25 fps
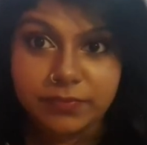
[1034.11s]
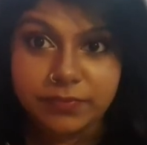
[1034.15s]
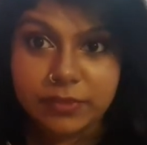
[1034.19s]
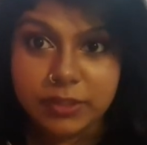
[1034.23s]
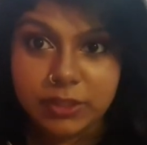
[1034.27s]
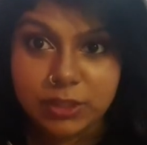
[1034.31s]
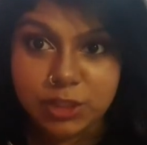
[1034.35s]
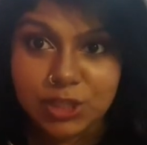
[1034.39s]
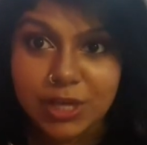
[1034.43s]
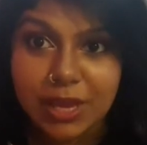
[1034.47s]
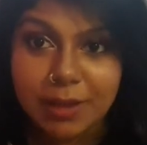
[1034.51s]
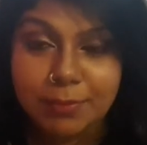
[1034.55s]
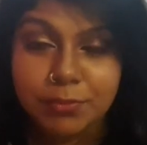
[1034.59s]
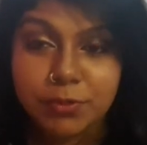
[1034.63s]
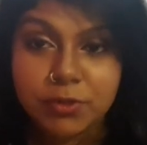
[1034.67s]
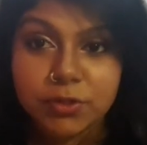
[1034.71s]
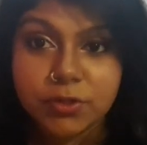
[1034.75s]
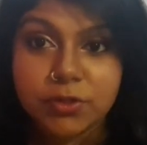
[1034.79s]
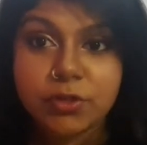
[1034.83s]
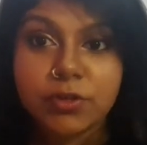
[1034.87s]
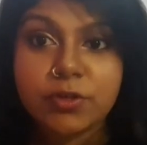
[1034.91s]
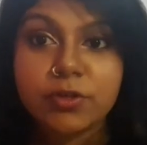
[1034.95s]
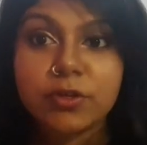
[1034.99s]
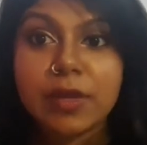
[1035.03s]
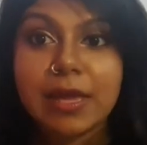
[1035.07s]
a
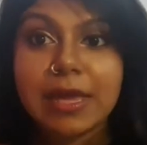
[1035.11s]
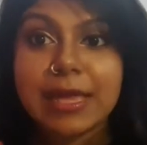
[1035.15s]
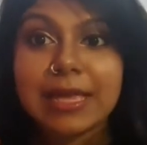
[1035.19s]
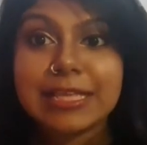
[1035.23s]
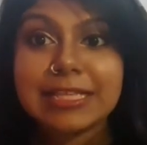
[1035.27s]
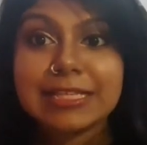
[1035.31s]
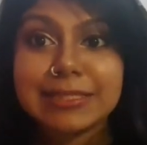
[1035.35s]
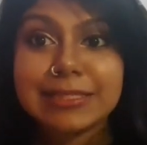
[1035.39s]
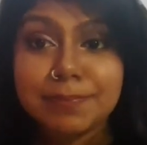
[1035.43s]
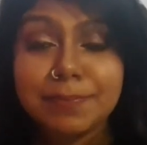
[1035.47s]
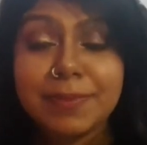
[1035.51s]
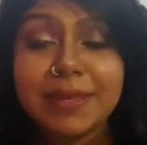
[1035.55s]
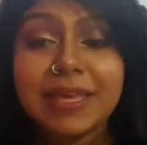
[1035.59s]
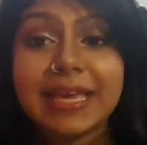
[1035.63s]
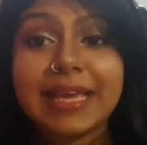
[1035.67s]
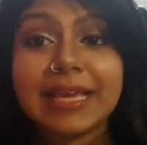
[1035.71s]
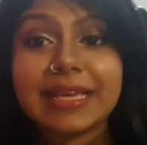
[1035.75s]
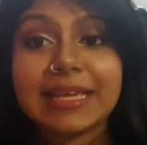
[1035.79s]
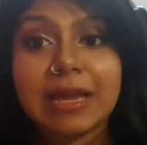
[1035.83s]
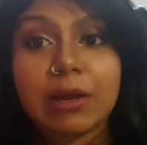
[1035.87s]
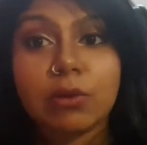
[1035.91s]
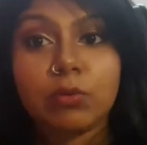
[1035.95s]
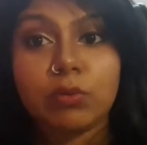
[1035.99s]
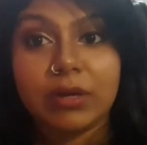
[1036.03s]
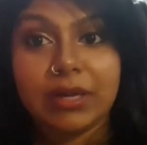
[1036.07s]
chapter, speak it
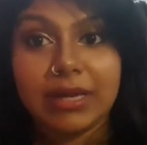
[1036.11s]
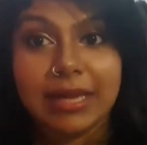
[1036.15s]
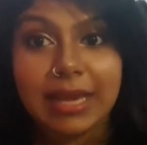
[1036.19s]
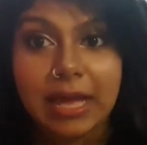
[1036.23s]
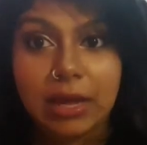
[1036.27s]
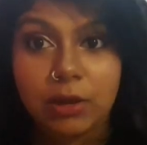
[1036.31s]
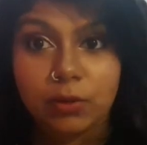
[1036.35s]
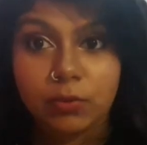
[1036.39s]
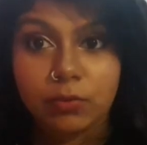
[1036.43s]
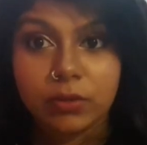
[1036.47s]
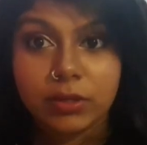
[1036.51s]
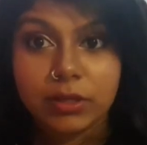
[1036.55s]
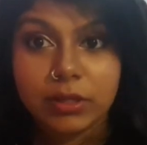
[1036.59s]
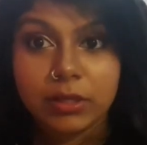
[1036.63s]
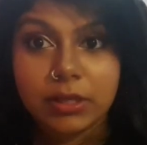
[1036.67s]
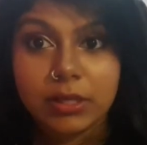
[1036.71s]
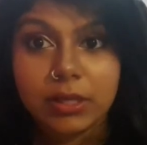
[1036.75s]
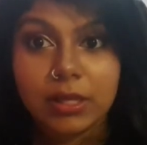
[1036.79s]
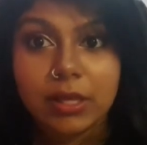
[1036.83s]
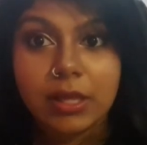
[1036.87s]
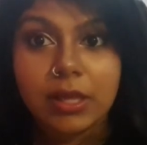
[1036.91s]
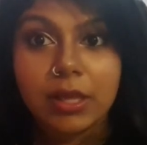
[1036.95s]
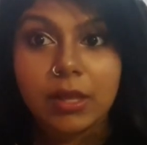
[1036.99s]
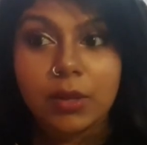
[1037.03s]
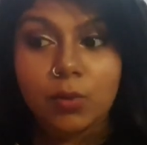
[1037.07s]
out loud.
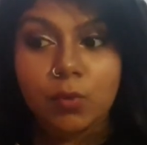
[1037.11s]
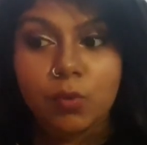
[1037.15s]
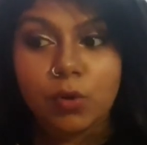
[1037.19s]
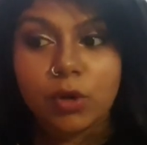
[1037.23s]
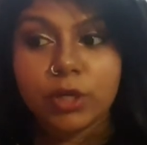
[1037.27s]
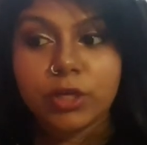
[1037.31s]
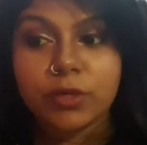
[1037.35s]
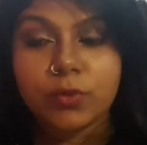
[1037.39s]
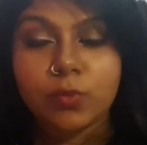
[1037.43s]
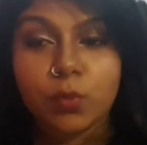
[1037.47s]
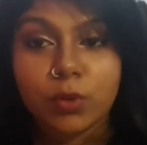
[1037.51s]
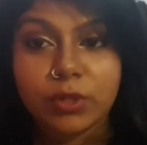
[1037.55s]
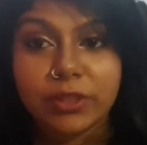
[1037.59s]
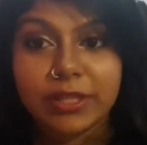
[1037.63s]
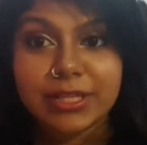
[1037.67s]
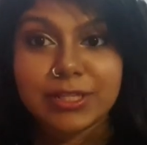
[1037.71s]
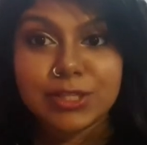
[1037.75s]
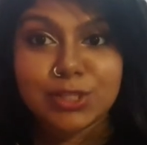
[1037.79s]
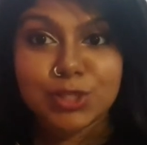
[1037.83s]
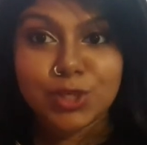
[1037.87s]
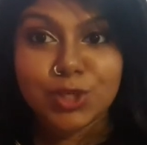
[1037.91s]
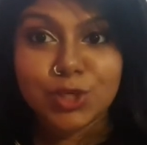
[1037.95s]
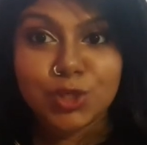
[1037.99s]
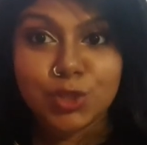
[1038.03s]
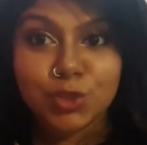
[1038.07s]
What that's
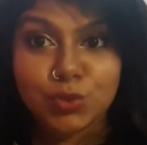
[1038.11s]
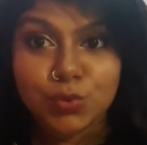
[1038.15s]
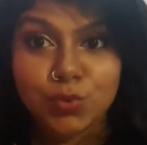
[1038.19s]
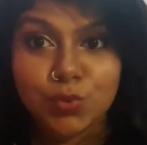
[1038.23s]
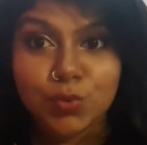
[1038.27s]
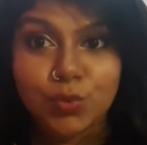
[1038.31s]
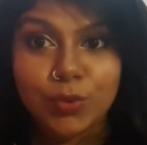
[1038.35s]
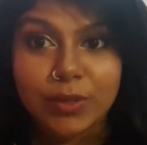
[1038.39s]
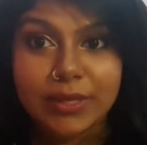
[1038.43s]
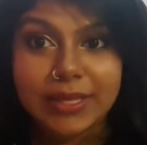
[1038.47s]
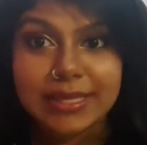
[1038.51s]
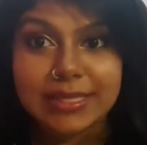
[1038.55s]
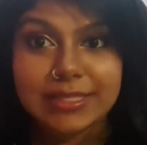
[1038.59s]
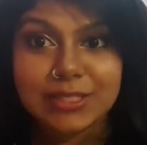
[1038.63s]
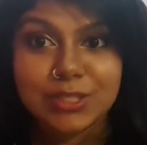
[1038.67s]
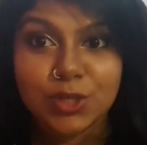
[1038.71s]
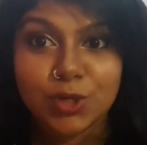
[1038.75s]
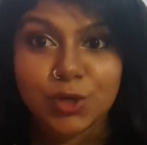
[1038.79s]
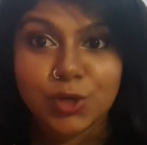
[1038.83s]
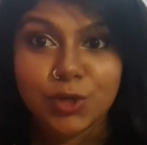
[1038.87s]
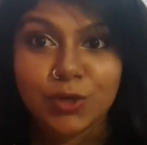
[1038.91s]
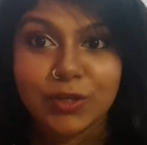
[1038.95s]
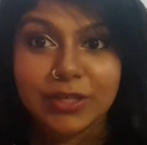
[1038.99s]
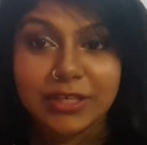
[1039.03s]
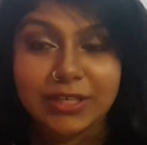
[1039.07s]
going to do is you're
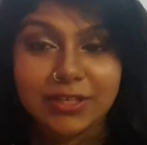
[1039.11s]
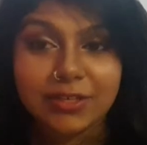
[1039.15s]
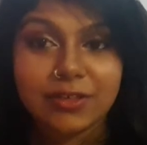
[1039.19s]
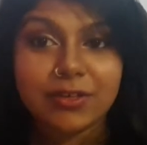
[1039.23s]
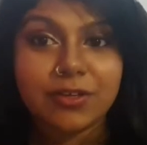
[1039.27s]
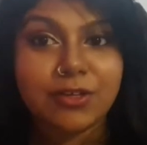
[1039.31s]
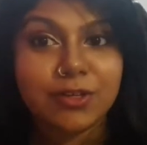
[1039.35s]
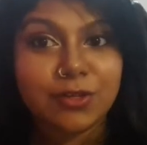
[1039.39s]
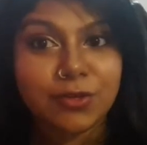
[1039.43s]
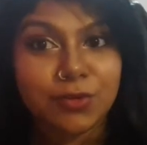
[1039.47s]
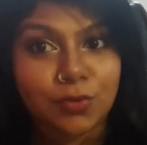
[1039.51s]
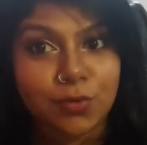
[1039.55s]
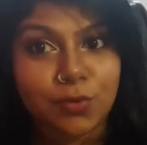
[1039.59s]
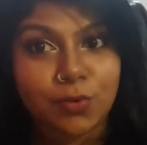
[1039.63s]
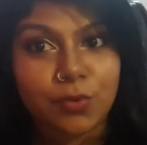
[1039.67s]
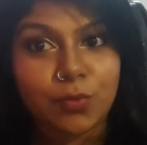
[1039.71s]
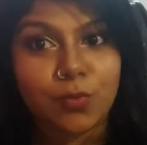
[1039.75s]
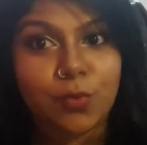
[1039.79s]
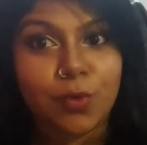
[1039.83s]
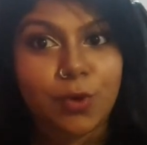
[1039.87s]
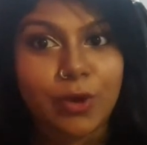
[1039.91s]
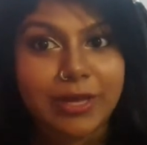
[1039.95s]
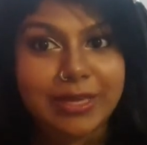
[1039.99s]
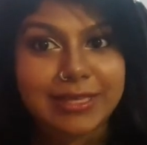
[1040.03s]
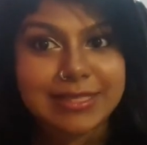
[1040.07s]
going to hear your own
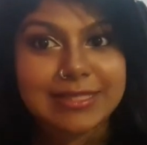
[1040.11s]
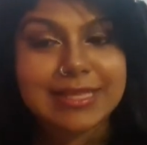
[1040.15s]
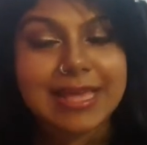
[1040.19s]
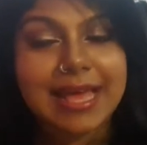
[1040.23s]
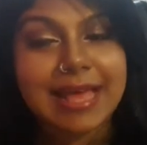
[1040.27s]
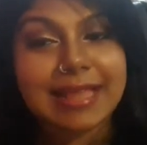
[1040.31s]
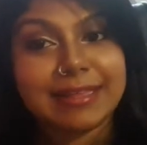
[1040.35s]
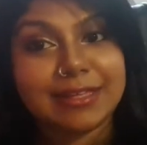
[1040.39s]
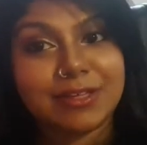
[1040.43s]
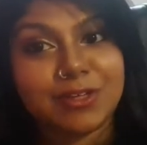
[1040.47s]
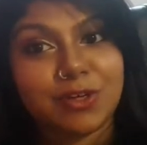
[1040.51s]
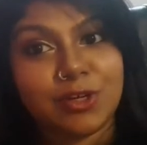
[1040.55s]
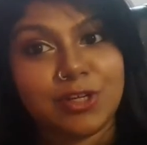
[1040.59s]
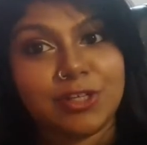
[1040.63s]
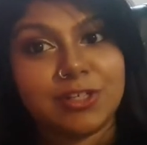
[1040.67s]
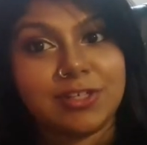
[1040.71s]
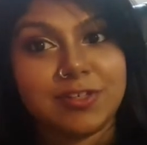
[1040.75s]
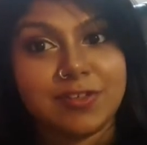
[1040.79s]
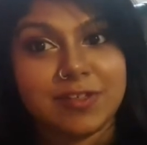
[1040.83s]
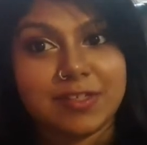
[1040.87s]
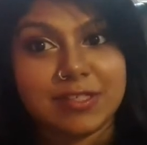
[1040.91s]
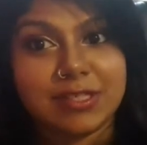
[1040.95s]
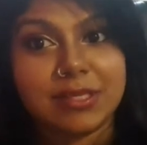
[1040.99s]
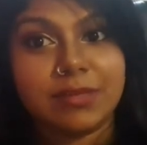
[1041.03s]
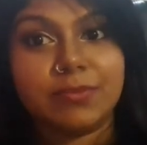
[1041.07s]
voice, and that
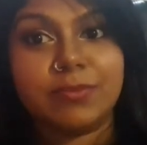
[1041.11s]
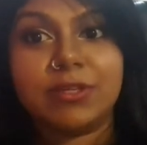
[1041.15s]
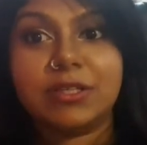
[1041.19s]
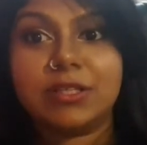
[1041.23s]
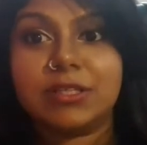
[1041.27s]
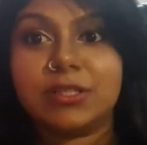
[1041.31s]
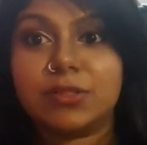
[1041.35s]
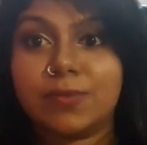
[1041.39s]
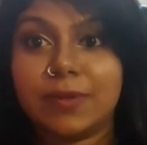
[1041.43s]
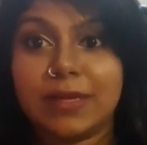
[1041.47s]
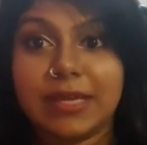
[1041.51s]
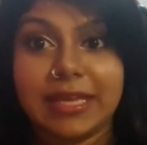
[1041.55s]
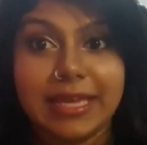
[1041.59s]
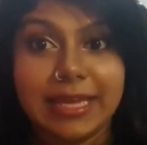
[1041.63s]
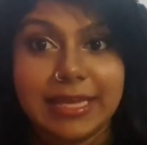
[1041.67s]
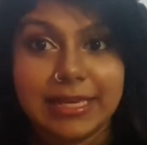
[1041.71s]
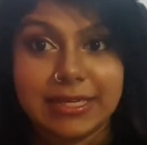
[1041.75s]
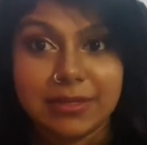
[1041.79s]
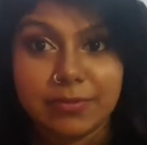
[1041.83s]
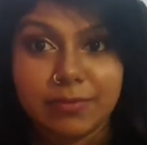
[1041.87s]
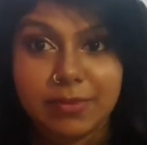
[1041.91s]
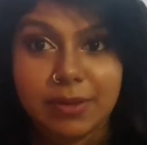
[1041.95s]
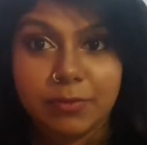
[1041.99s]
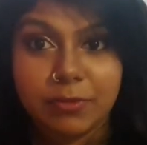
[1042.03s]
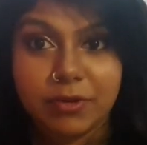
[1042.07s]
auditory stimulus will aid
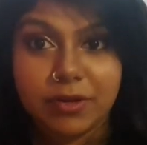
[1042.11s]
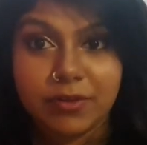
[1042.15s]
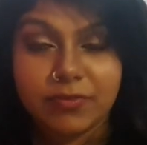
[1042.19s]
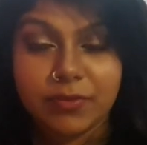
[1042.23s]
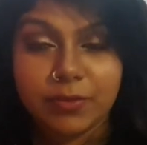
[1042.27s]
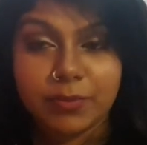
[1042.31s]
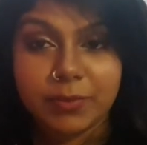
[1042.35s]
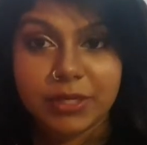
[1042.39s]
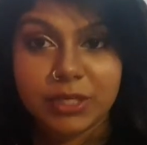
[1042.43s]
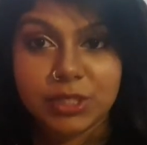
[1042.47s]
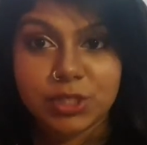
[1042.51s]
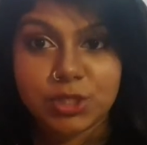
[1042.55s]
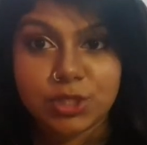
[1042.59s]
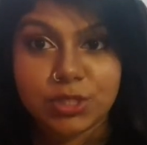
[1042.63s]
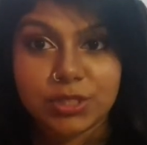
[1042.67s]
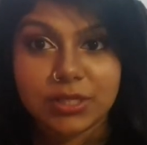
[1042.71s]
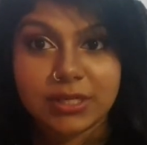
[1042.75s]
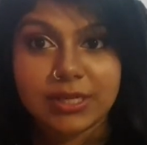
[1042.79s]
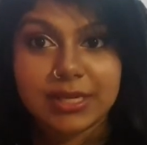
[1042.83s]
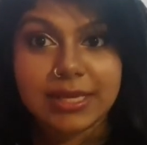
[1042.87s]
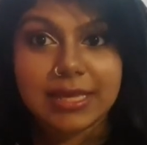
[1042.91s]
in memory formation.